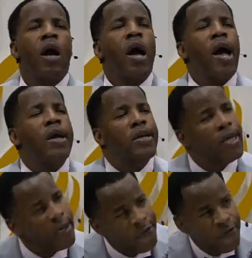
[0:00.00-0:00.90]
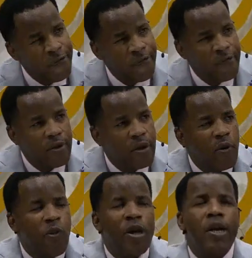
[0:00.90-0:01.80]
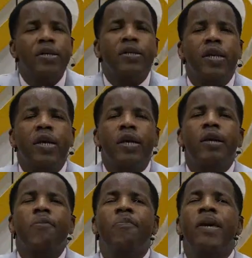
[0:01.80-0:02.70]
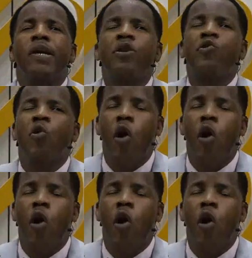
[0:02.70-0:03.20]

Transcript: And if what I say make you